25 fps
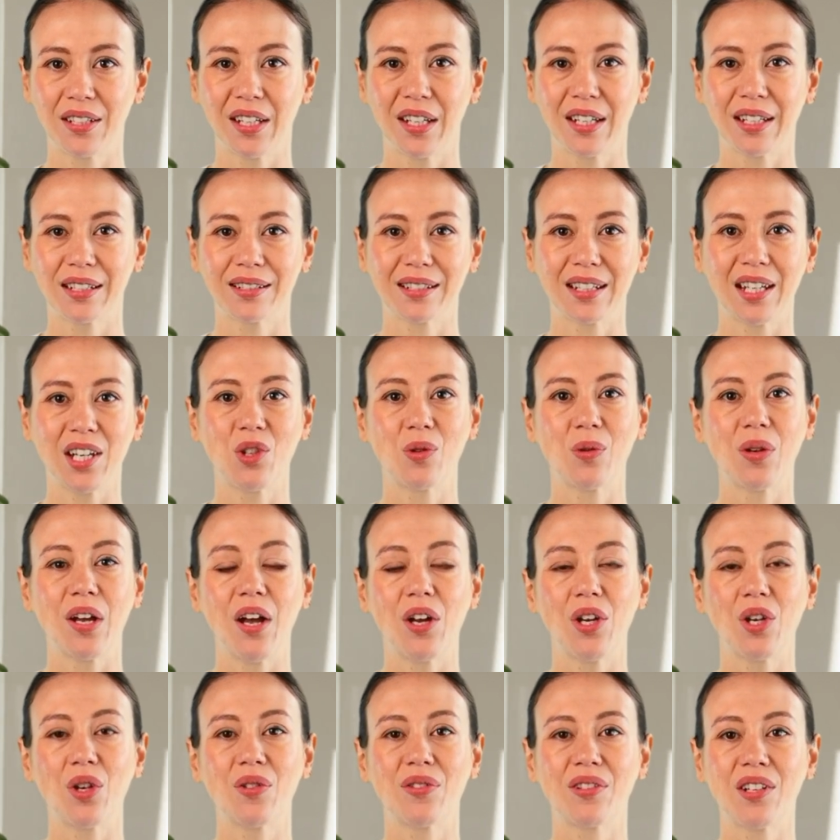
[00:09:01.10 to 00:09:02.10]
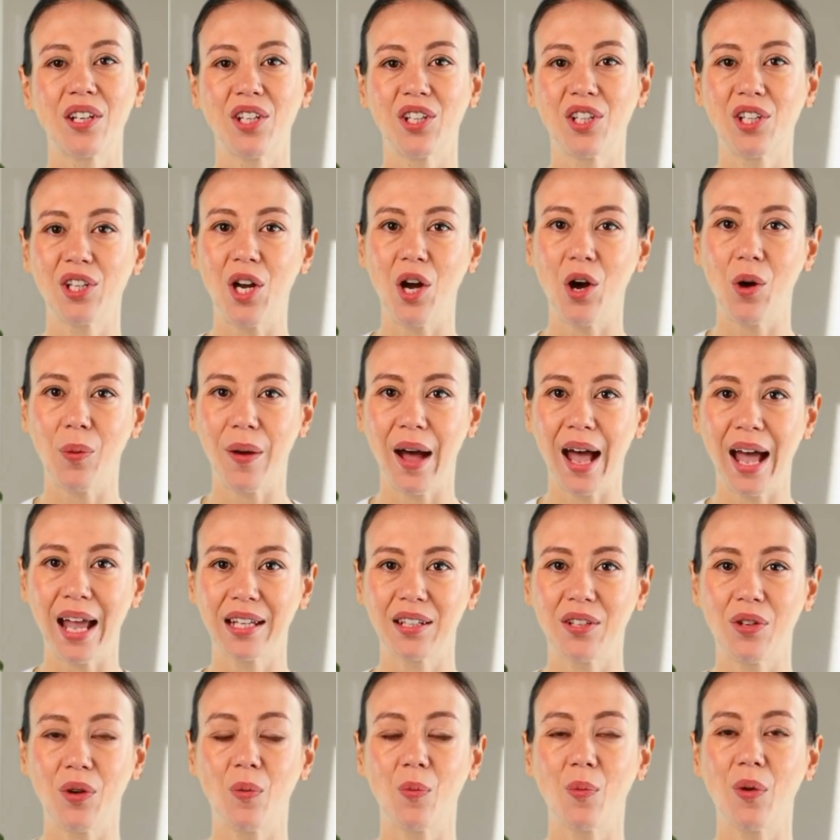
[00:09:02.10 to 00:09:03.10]
Since we are using
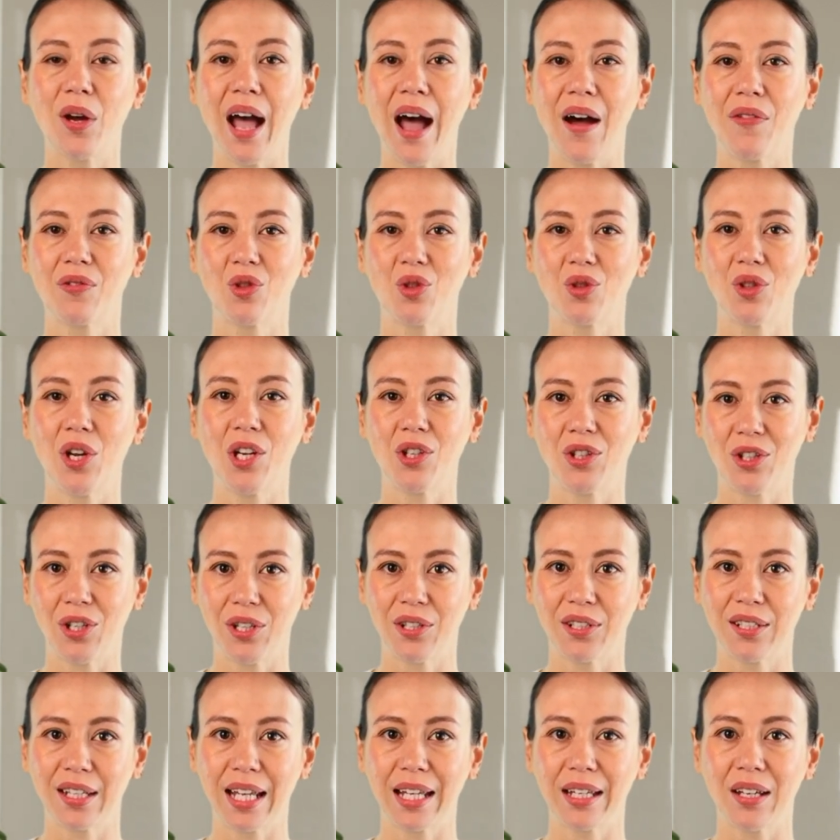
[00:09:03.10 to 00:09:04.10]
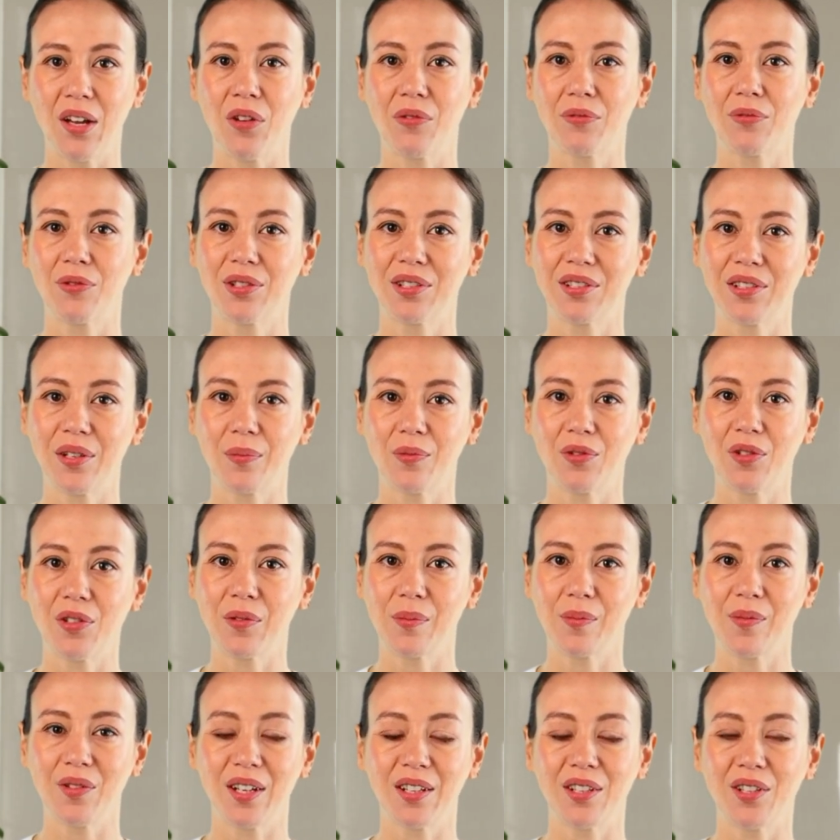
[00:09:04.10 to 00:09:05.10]
SNOMED, we have structured data for
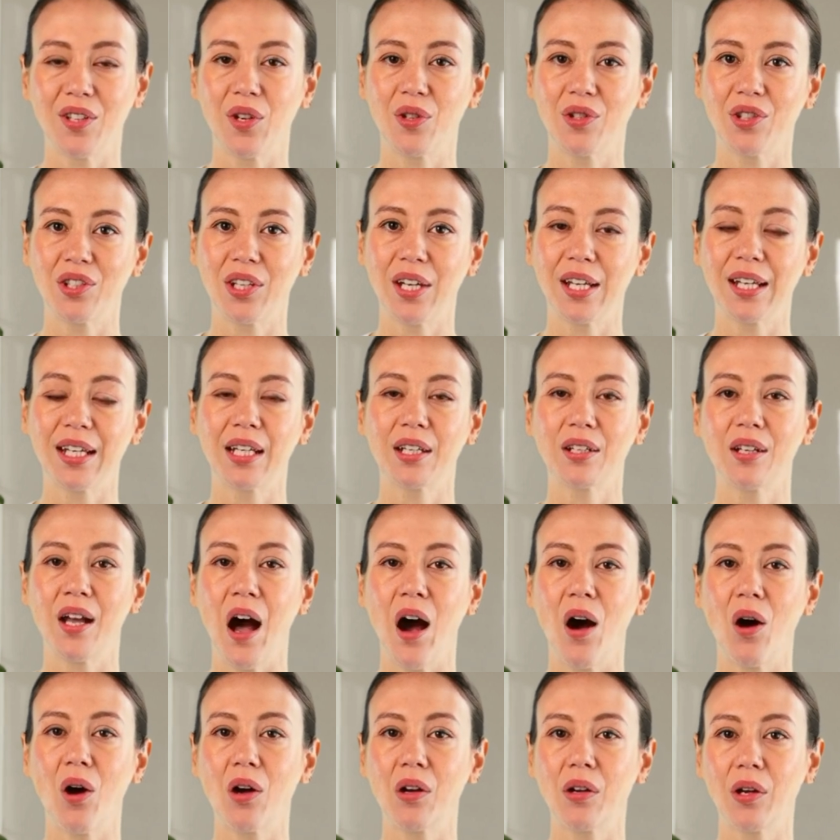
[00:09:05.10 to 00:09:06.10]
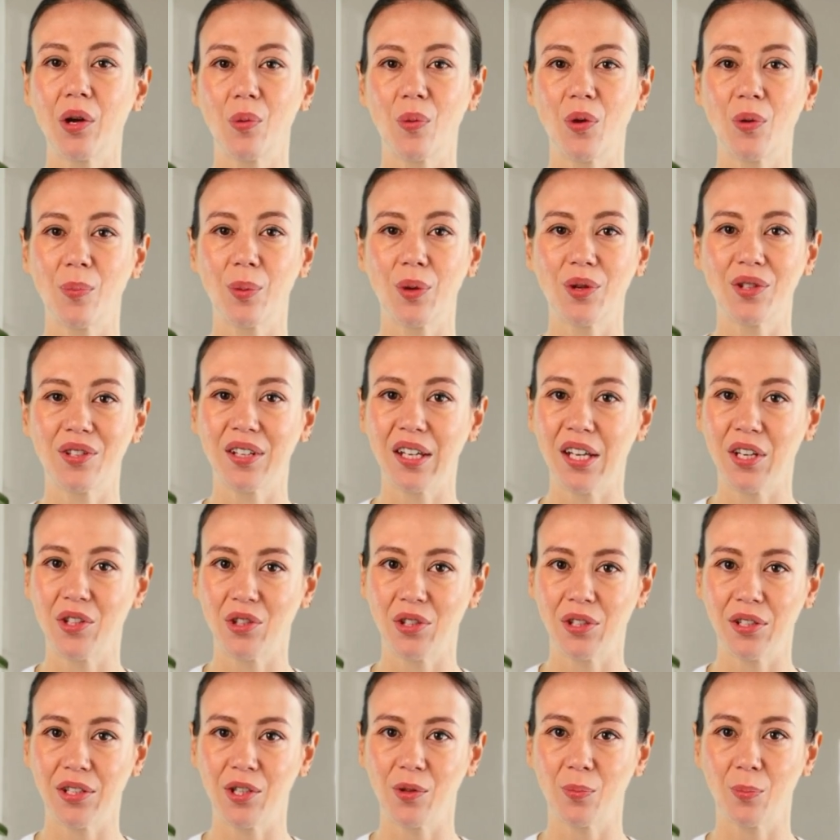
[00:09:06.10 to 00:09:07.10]
symptoms associated not only with
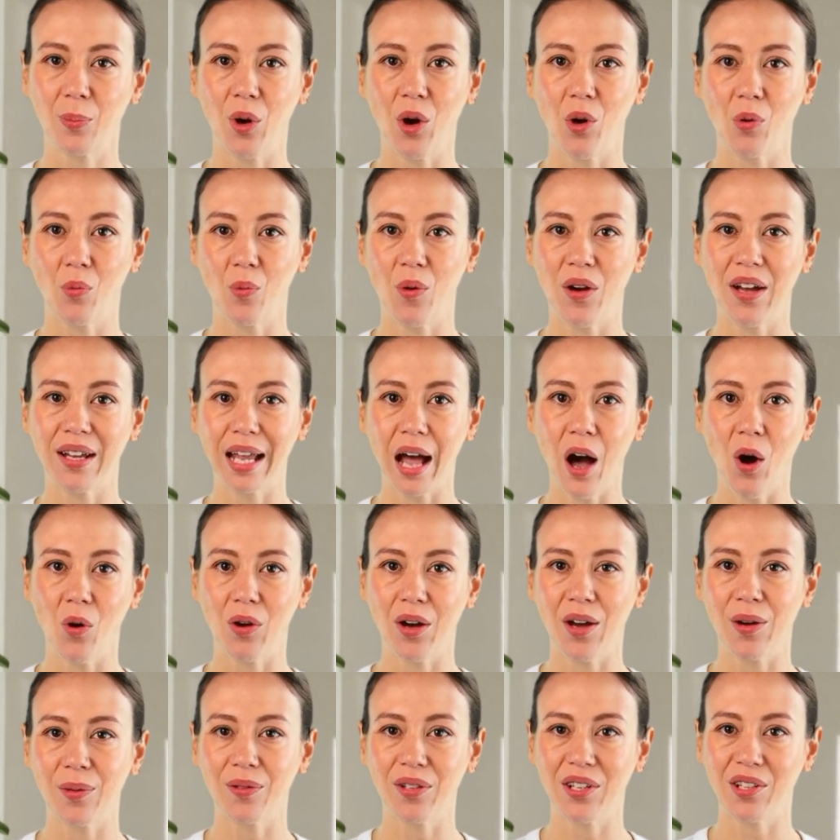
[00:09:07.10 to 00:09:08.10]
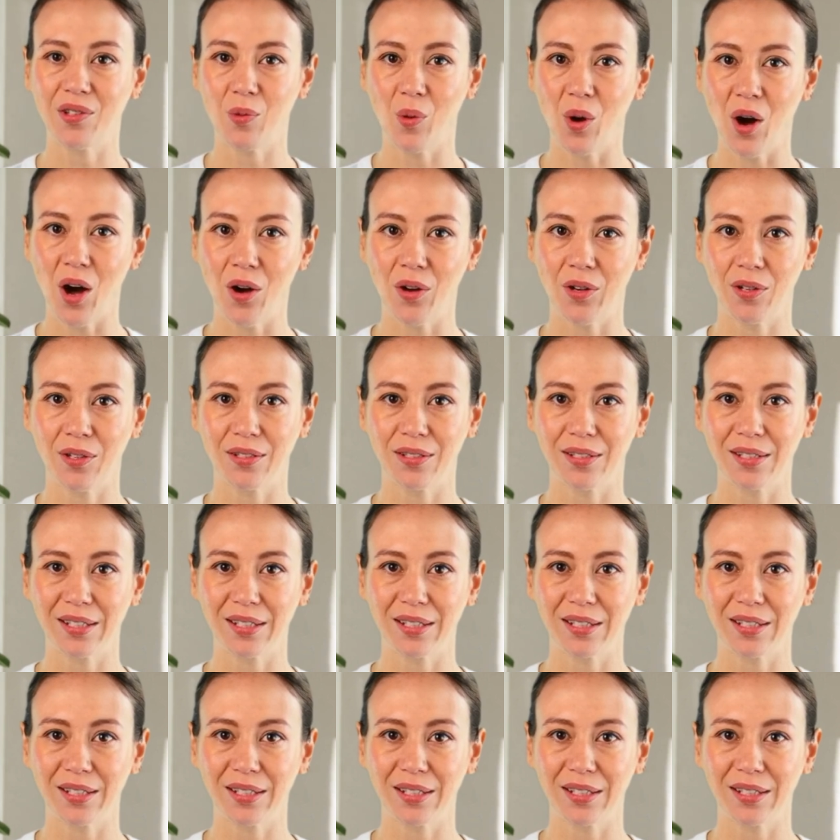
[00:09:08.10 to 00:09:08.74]
procedures, but with outcomes as well.